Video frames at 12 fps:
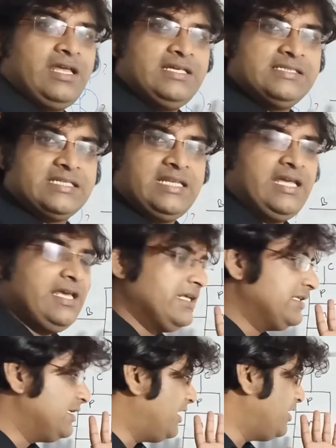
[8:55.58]
easily
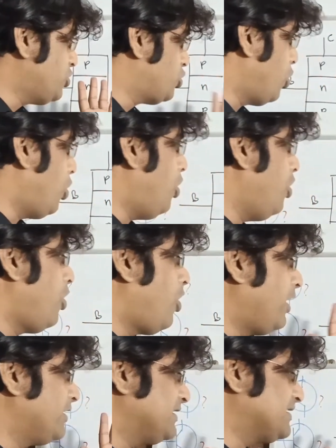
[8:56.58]
draw
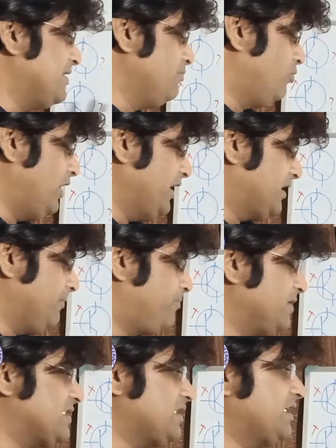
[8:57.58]
the symbolic
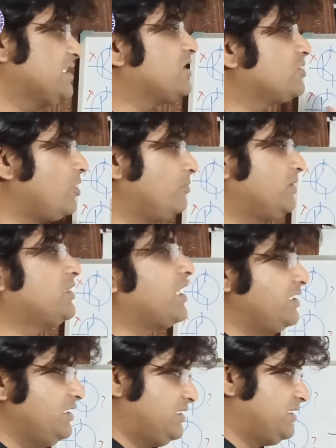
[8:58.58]
representations of the
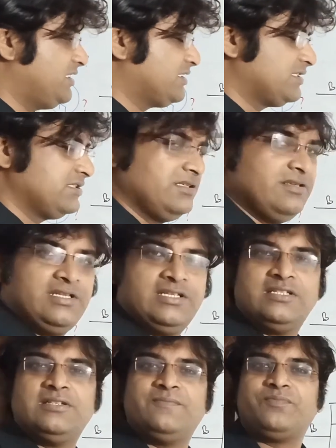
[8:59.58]
transistors.
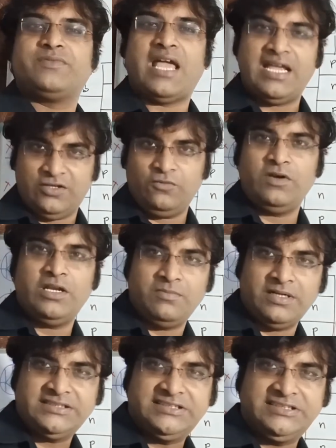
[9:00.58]
Thank you very much.